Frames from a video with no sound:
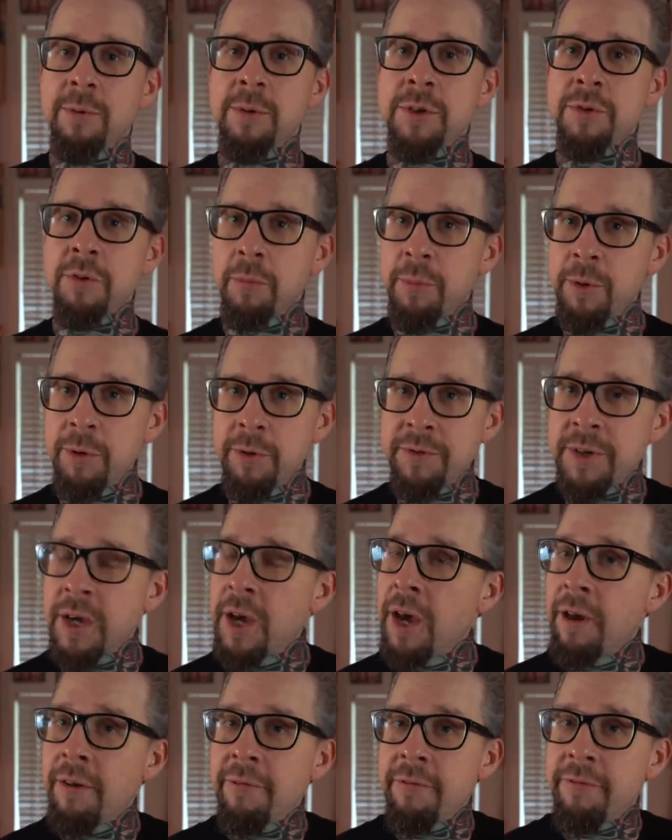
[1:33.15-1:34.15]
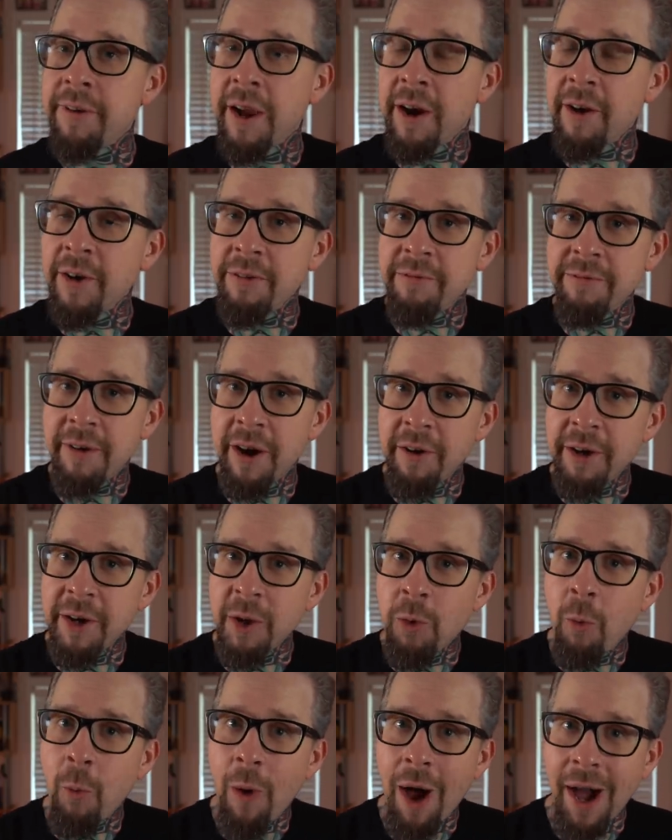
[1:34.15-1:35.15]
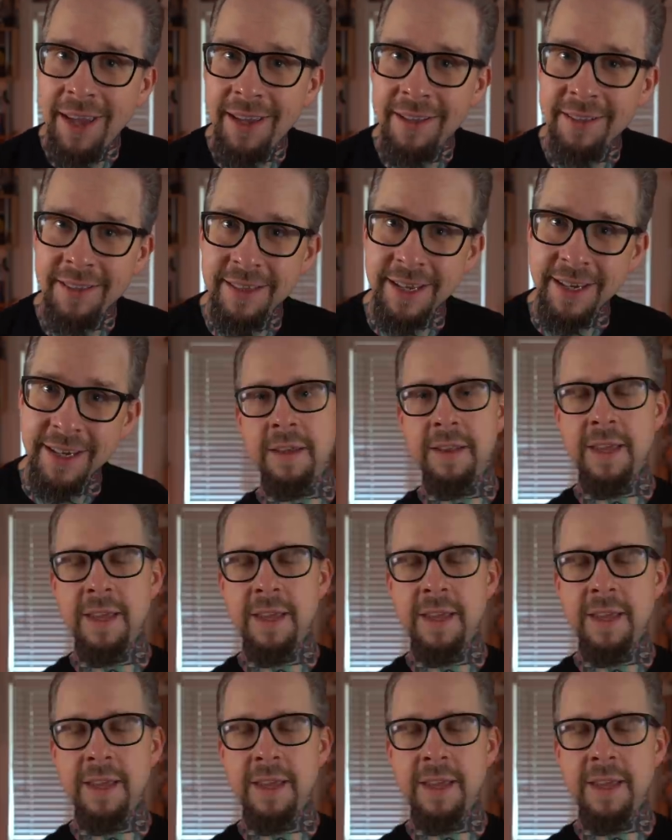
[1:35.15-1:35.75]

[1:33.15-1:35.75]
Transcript: It was removed very, very quietly.